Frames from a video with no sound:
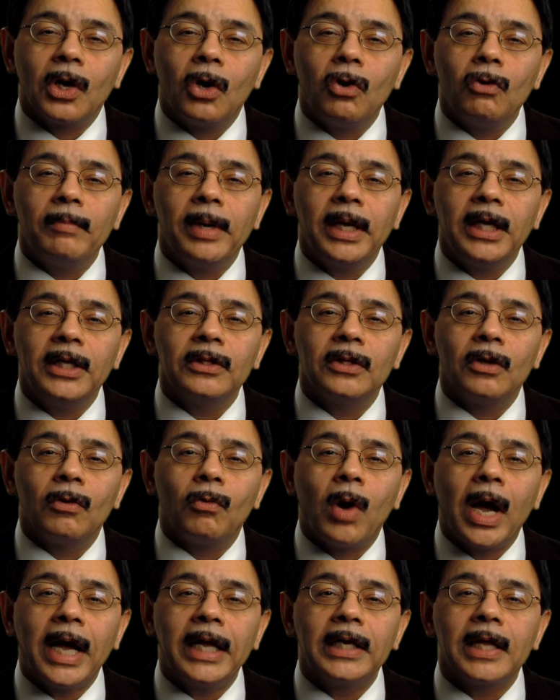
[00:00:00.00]
combing the
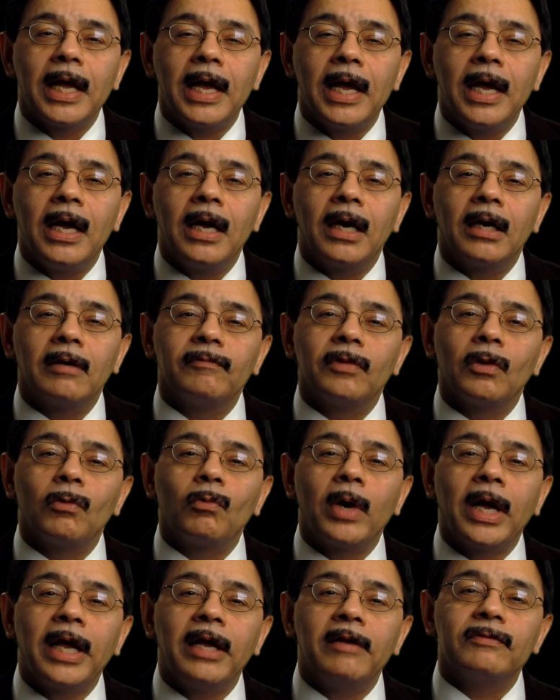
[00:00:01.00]
white hair of the
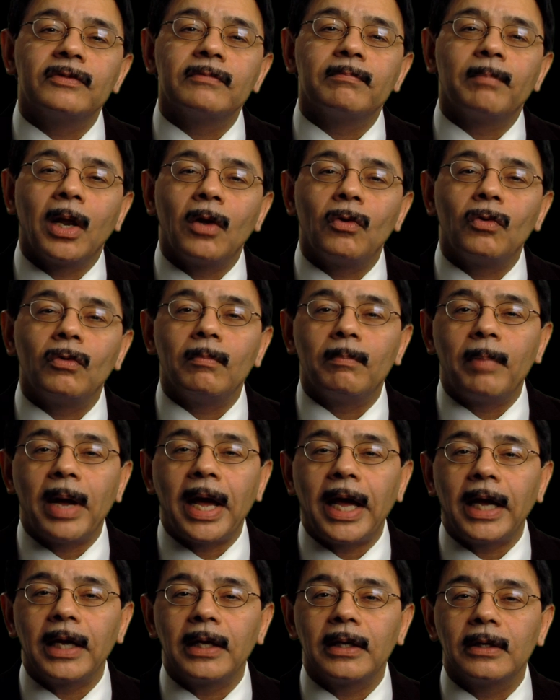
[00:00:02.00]
waves blown
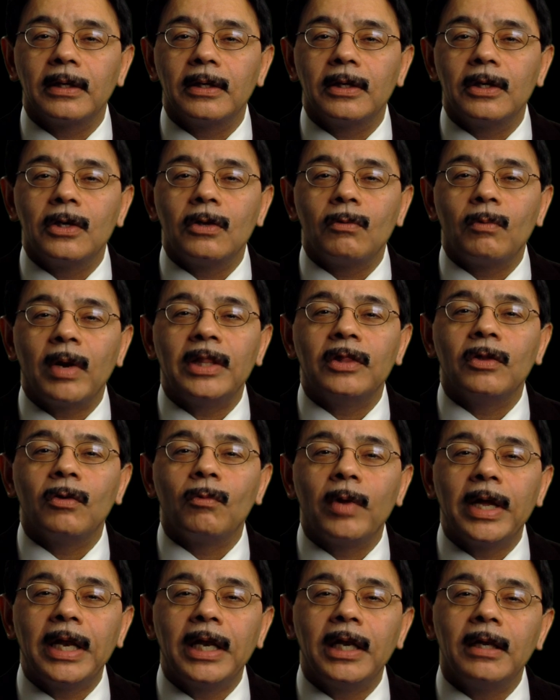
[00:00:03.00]
back when
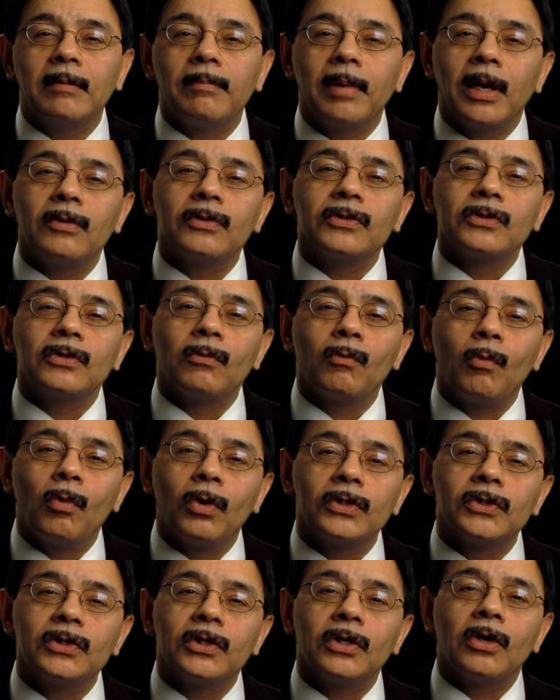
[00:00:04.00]
the wind blows the
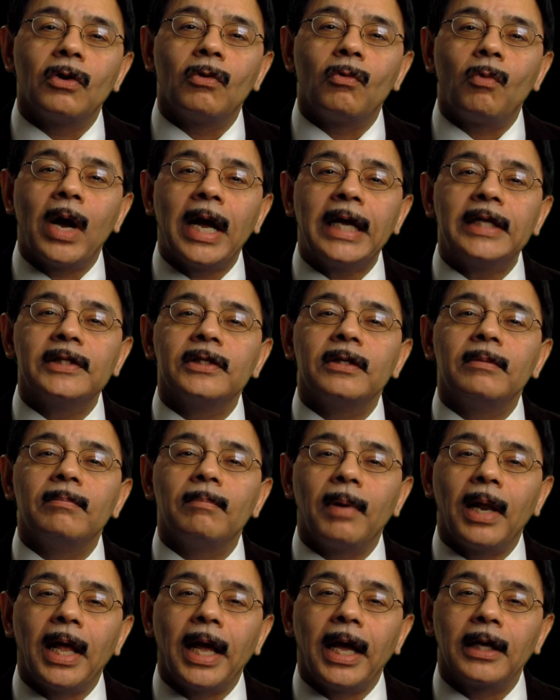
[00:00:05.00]
water white
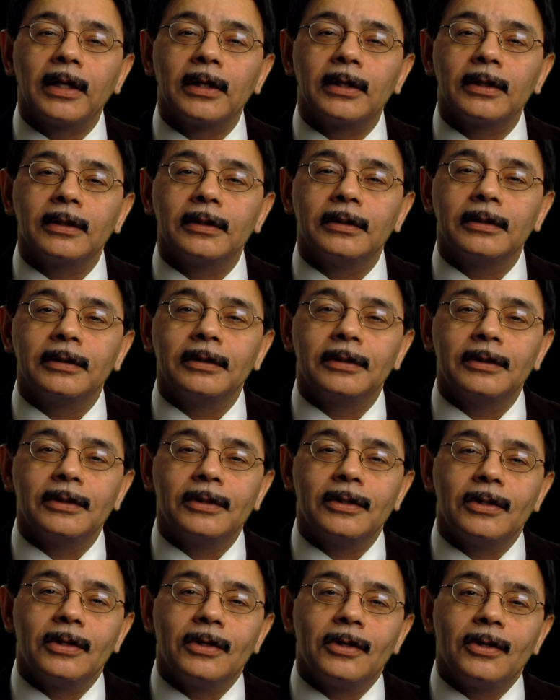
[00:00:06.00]
and black.
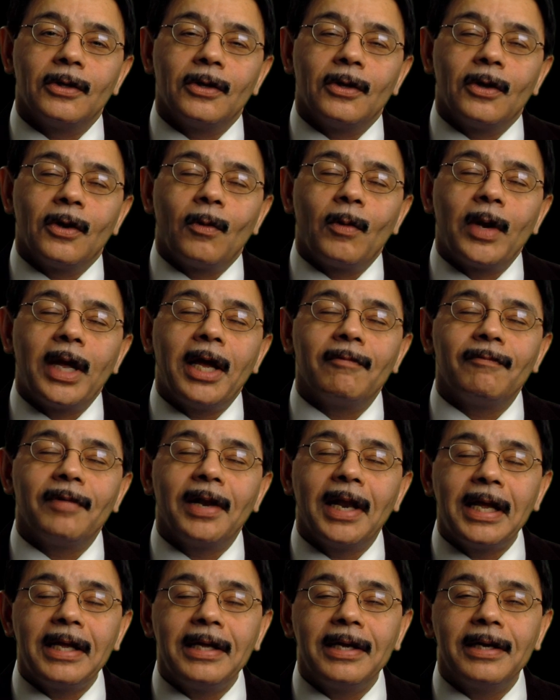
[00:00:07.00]
We have
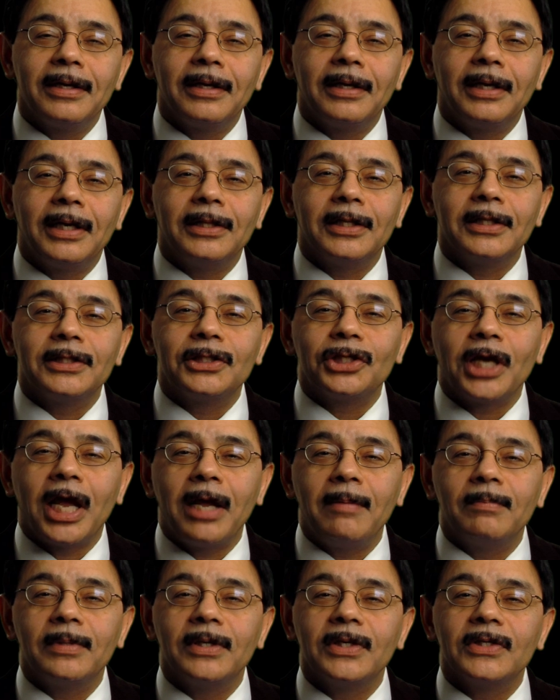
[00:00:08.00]
lingered in the
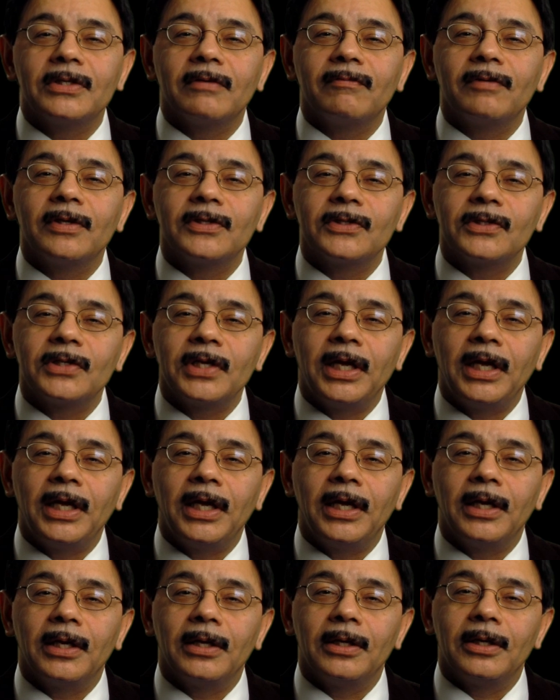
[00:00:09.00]
chambers of the
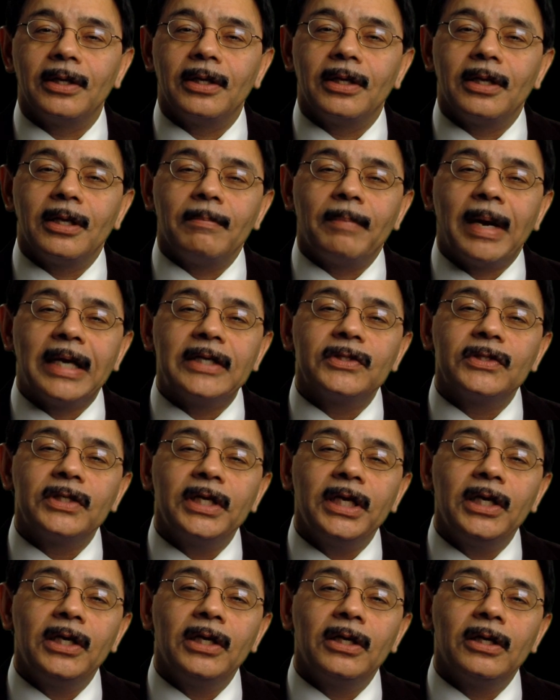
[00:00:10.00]
sea by
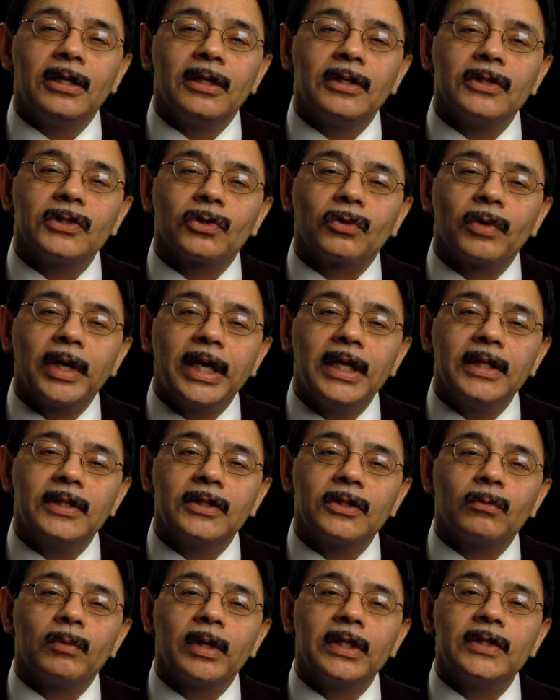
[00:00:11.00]
seagulls
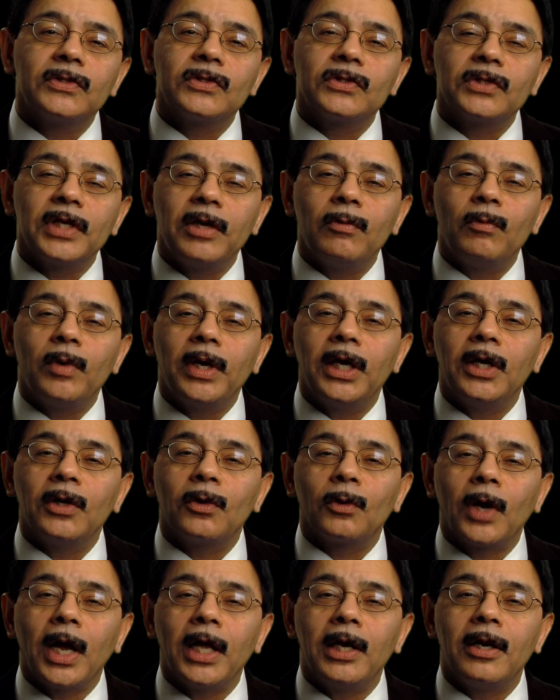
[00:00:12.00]
wreathed with
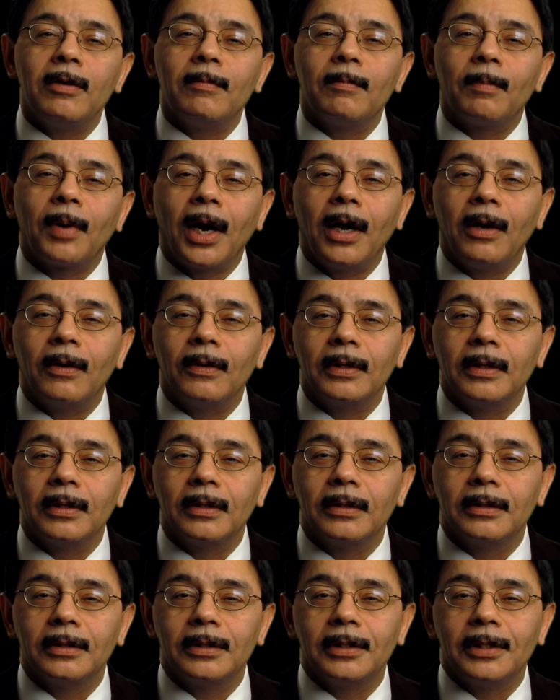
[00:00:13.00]
seaweed red and brown,